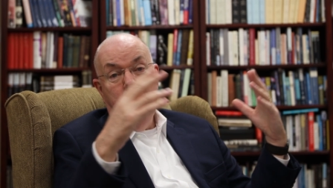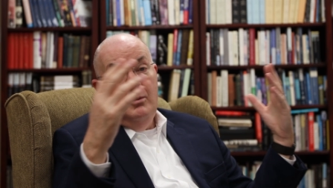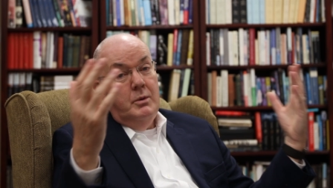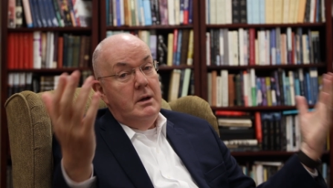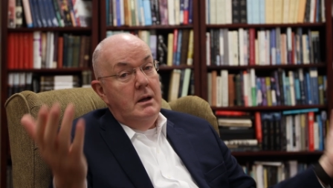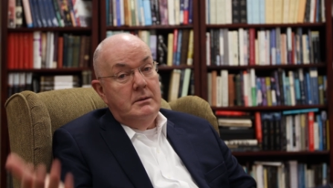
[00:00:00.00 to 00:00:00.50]

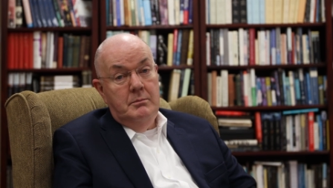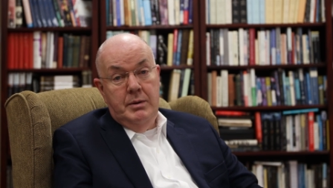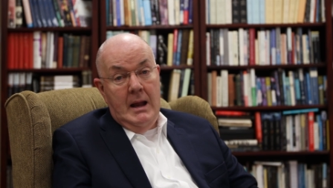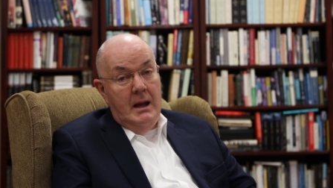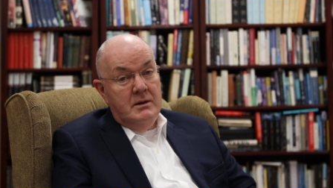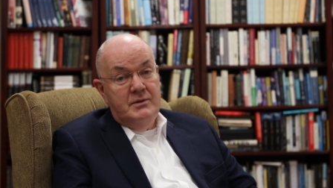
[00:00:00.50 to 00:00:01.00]
We had
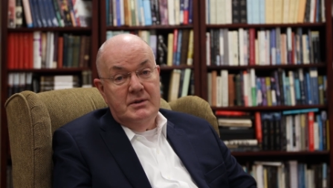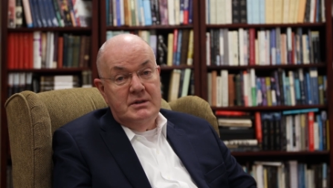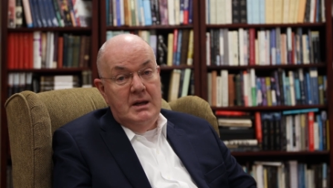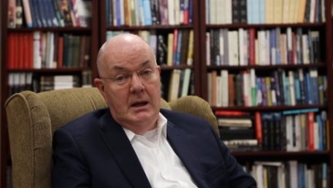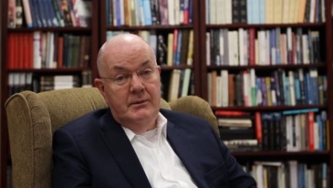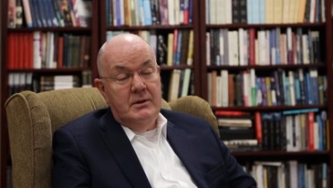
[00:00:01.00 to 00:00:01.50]
plans for
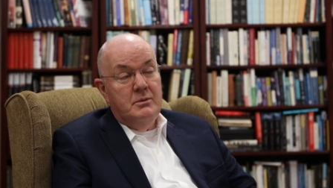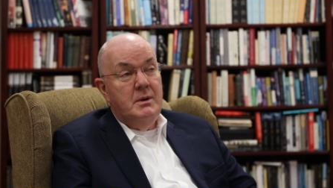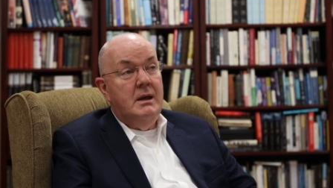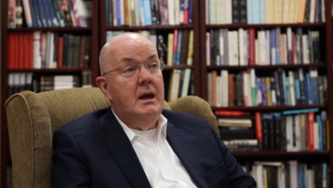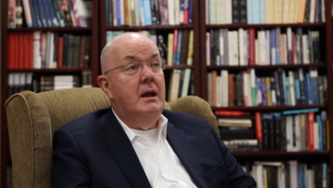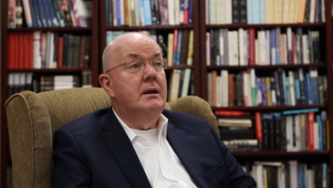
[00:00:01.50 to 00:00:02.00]
staying for the
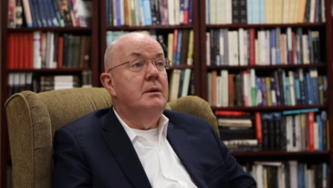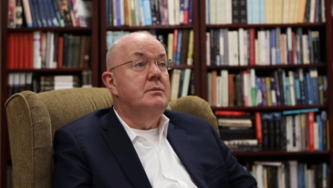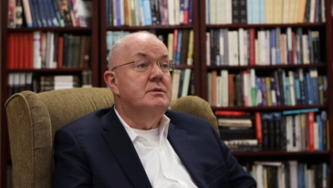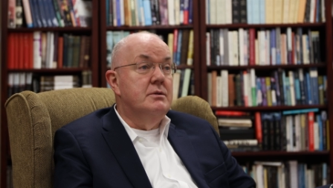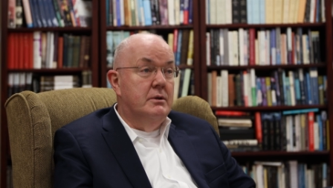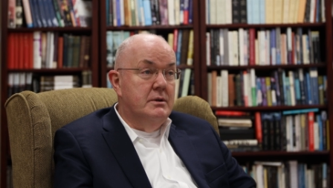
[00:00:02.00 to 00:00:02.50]
weekend. I was
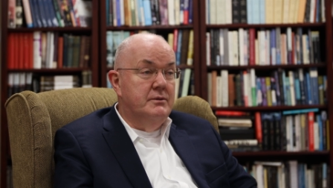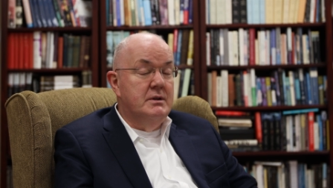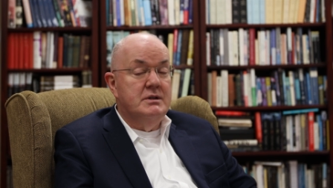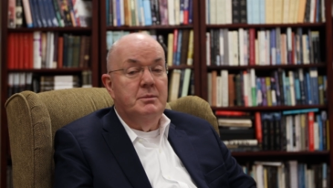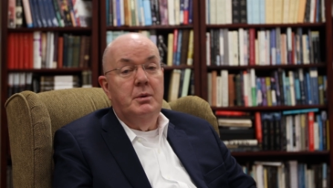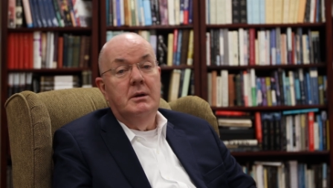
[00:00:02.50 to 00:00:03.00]
sort of
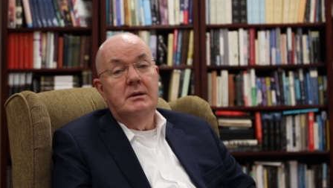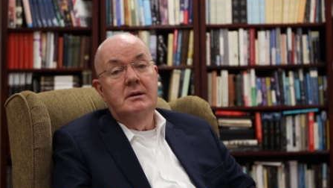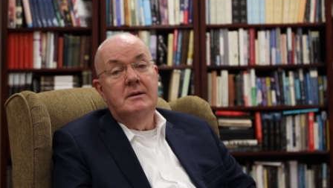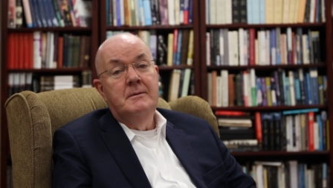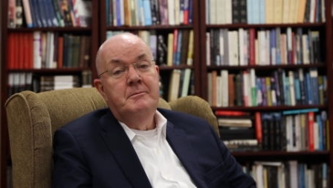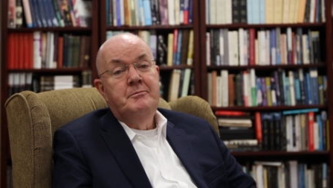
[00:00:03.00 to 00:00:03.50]

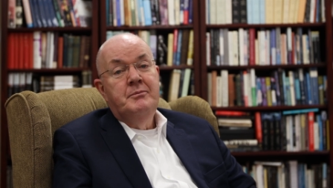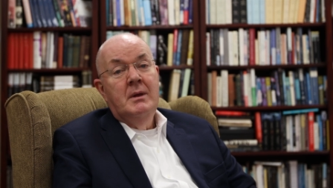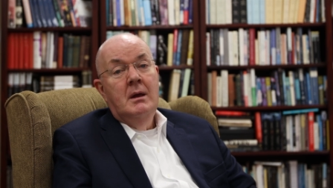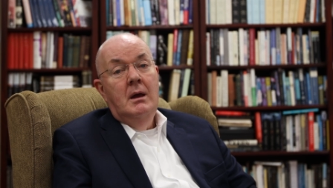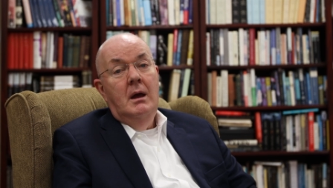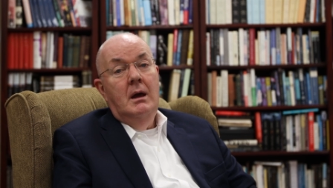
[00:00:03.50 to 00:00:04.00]
disappointed.
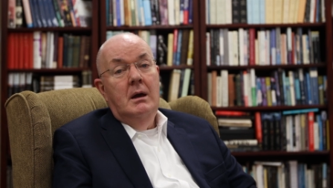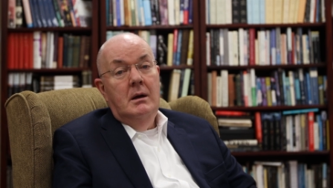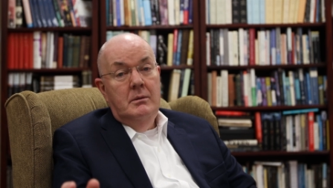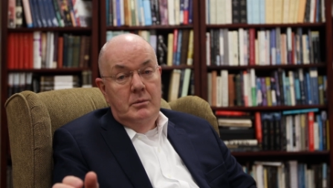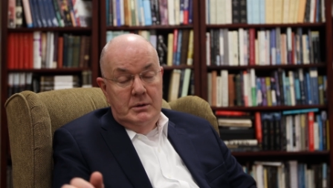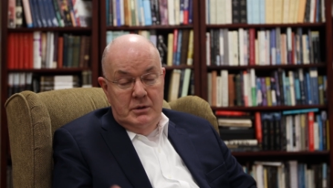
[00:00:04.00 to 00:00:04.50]

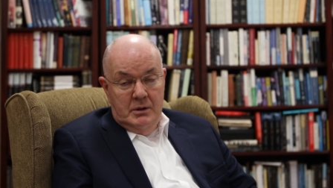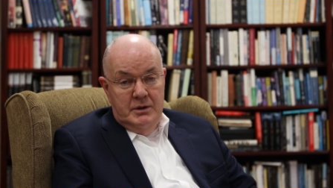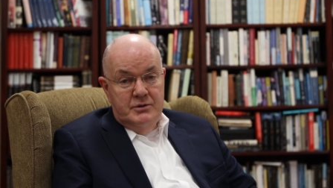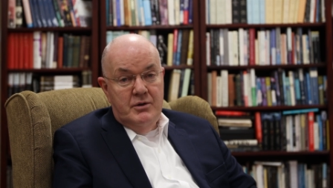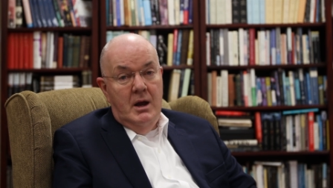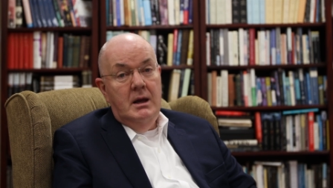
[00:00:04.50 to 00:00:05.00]
We took the
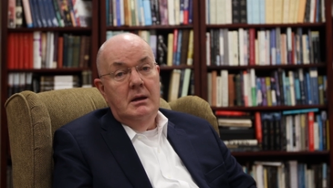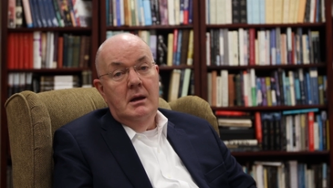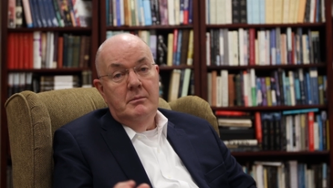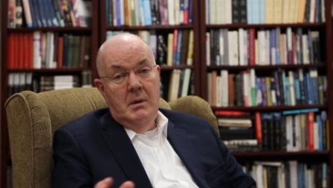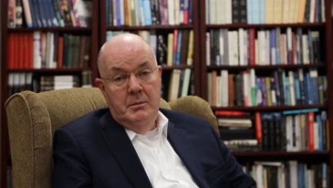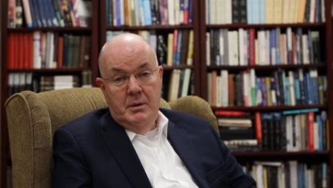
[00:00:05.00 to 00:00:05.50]
train. I
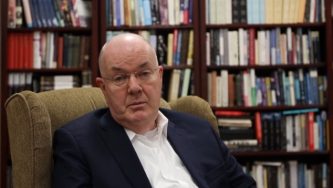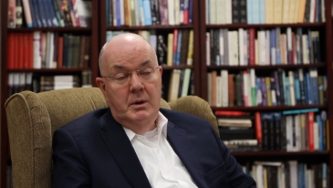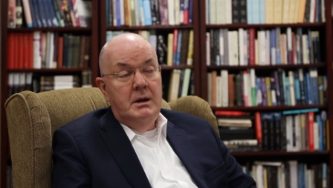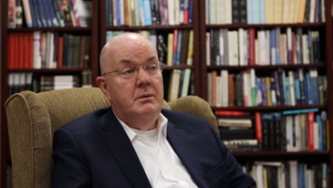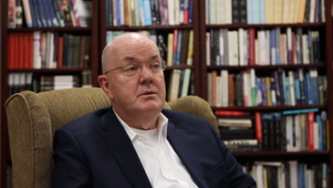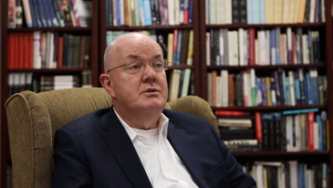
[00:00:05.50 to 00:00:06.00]
remember when
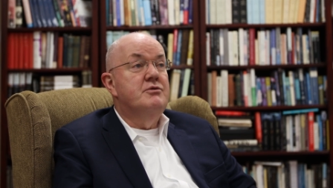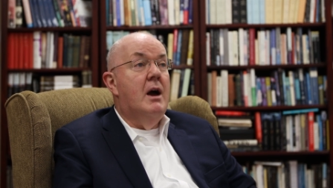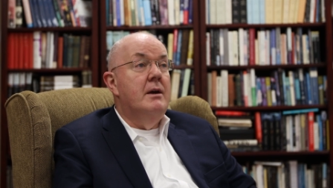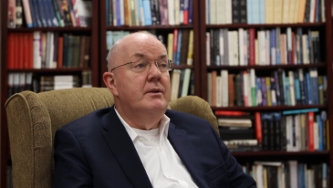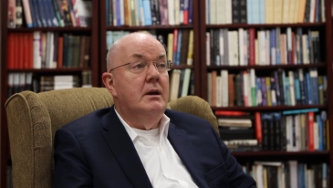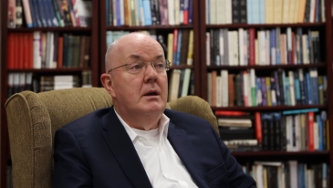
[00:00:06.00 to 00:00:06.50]
he was
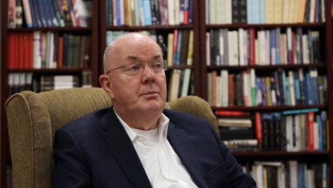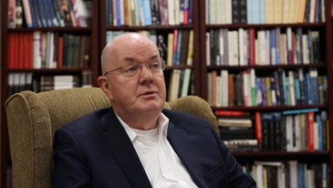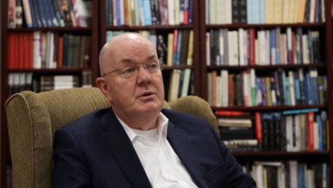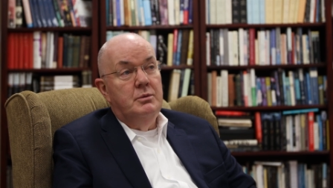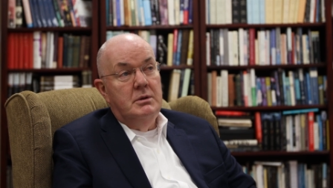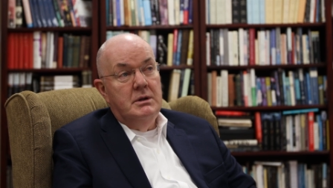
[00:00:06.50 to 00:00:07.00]
driving up
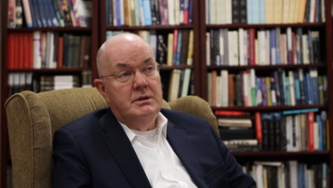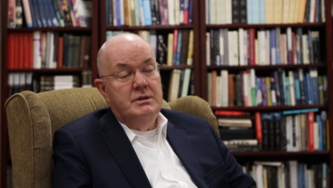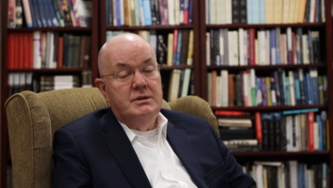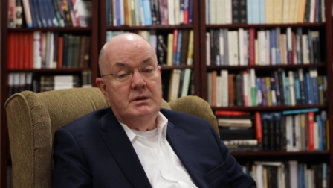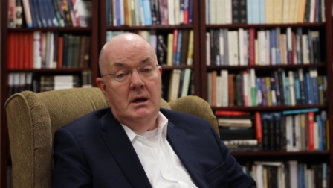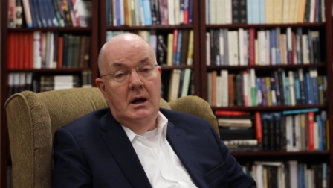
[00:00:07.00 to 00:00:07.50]

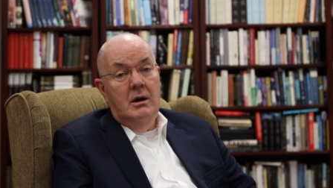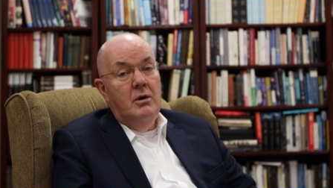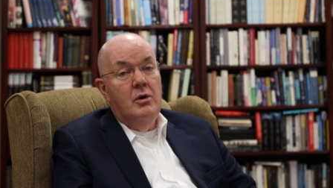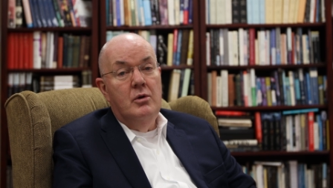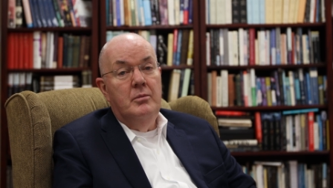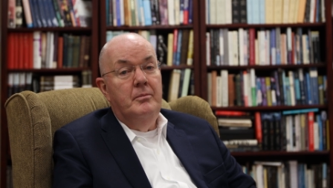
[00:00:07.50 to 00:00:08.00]
towards our
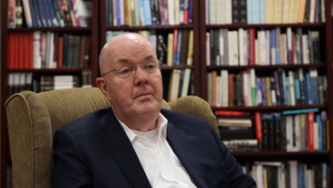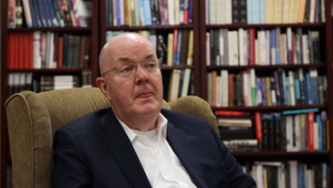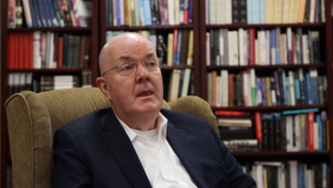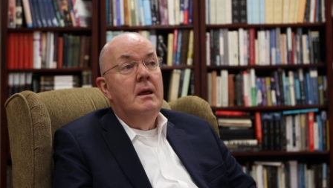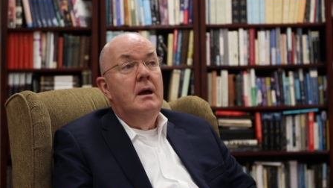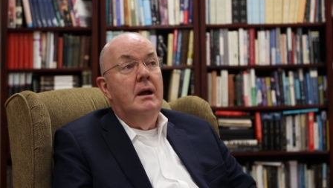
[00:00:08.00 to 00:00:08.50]
home
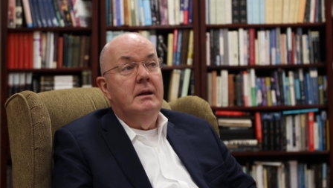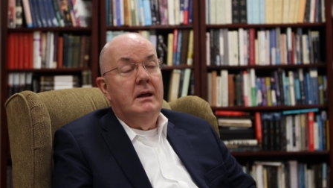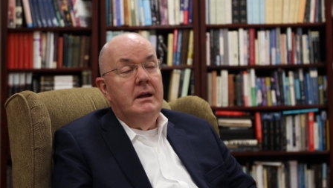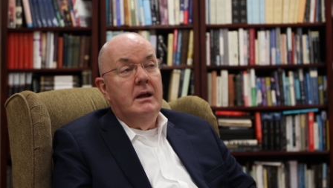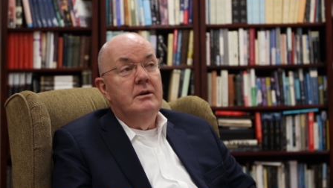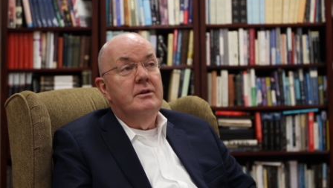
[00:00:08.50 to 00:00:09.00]
and
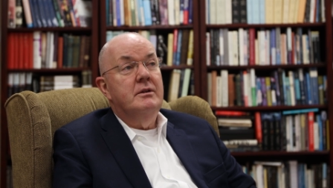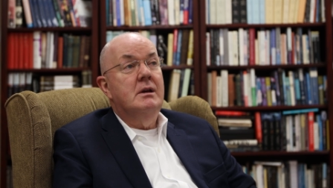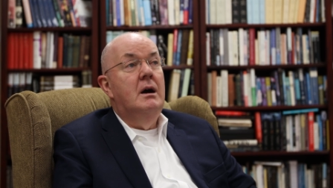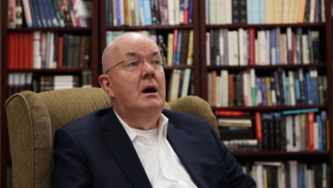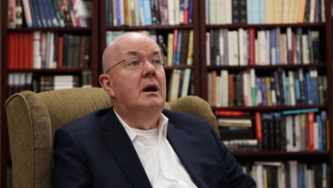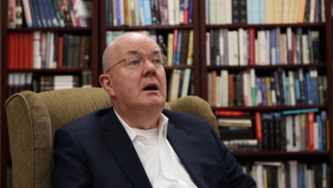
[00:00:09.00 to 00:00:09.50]
getting out of the
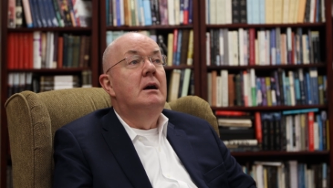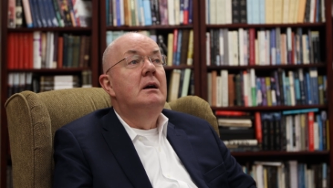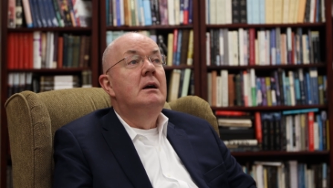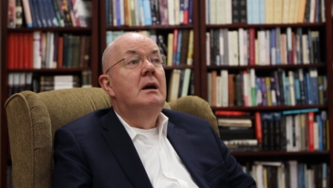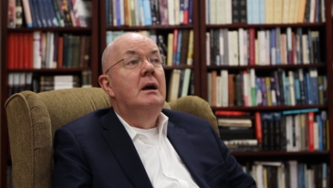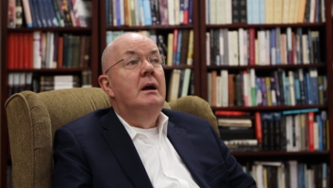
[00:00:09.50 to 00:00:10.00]
car,
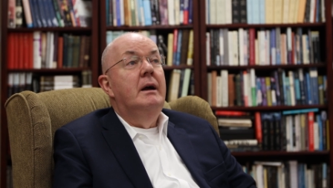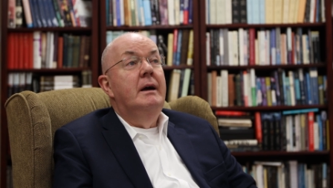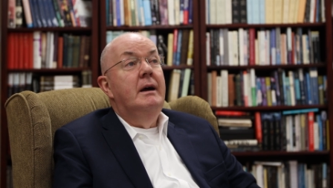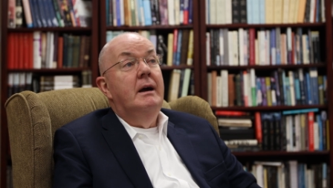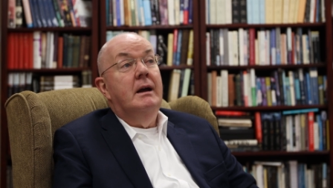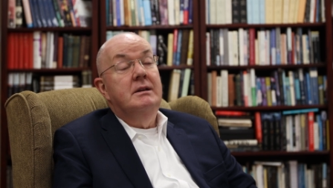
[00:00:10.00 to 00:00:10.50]

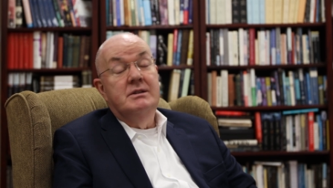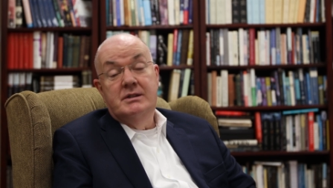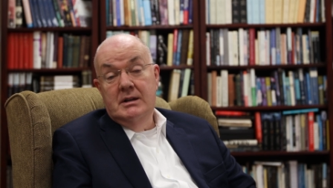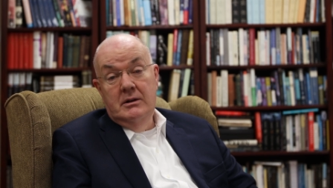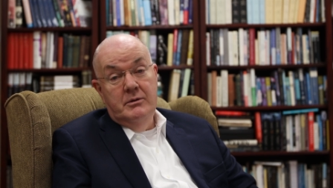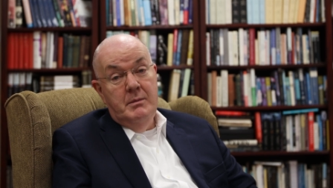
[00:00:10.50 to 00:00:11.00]
I can
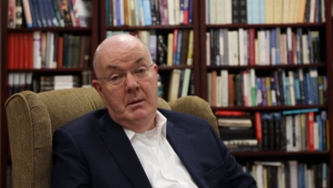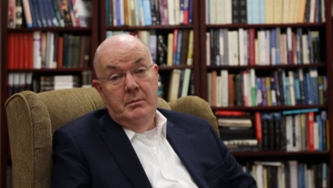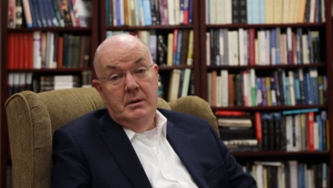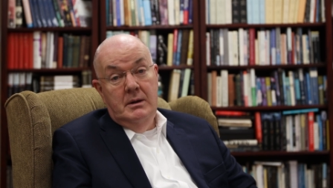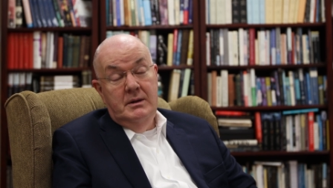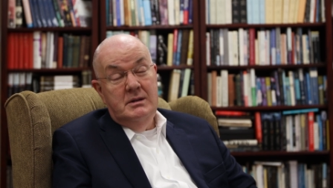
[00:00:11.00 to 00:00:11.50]
still
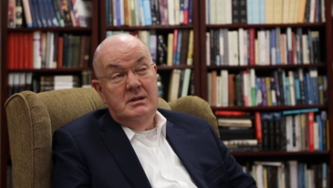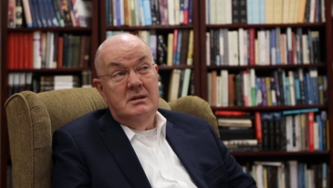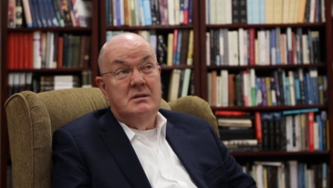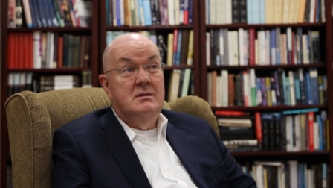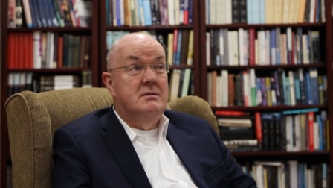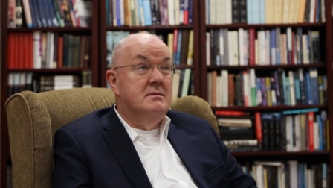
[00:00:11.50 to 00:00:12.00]
remember, and this
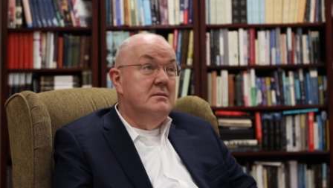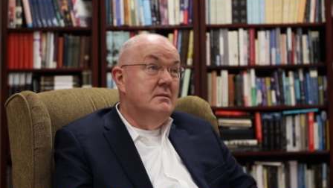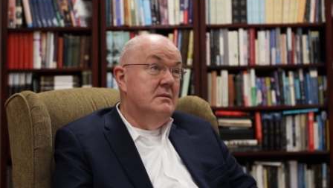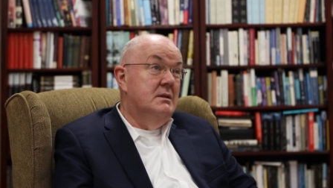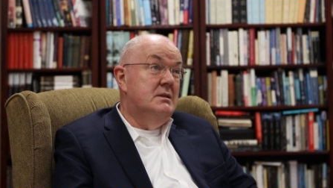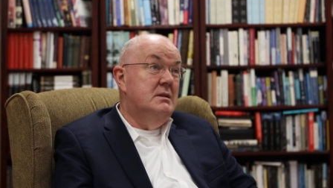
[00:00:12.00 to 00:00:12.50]

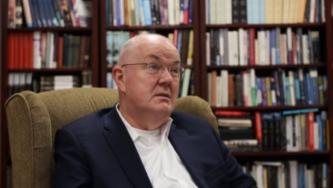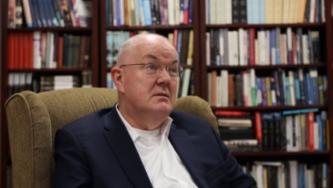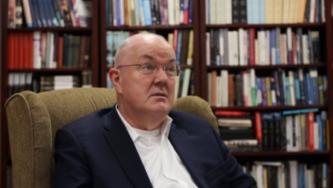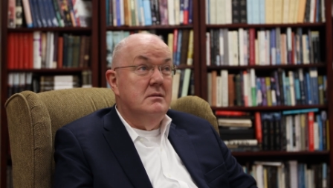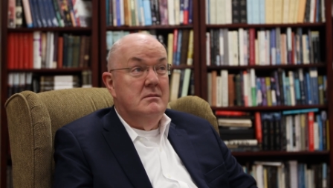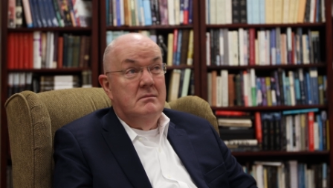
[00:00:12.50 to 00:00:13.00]
is